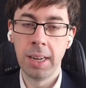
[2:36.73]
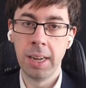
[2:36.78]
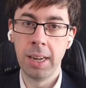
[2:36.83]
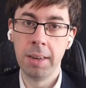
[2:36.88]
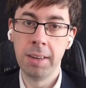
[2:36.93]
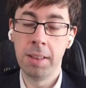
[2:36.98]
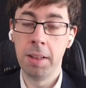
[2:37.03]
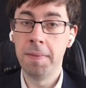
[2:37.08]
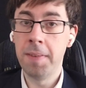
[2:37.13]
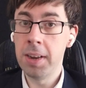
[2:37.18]

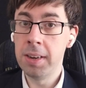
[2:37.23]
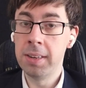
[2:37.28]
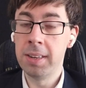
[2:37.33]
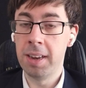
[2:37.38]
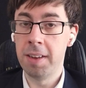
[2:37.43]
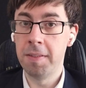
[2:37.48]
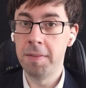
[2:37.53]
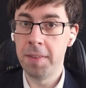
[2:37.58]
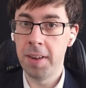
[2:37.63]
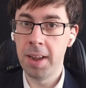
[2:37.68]
So the funds
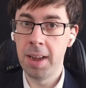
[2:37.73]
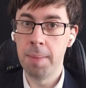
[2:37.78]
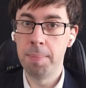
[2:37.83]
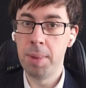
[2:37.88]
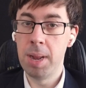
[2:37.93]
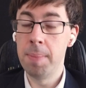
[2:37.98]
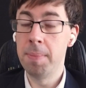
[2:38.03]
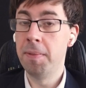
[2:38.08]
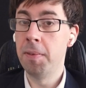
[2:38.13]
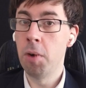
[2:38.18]
have
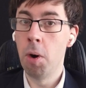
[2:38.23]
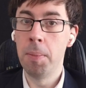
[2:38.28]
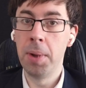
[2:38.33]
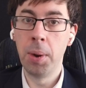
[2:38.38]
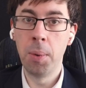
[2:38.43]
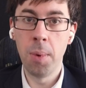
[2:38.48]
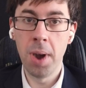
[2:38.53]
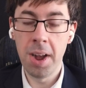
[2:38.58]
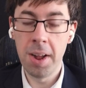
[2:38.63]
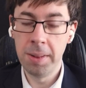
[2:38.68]
been
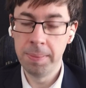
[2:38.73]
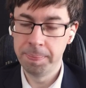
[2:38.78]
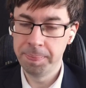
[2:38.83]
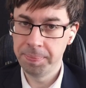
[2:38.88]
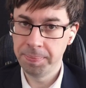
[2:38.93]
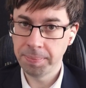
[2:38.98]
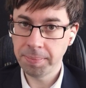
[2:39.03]
performing well,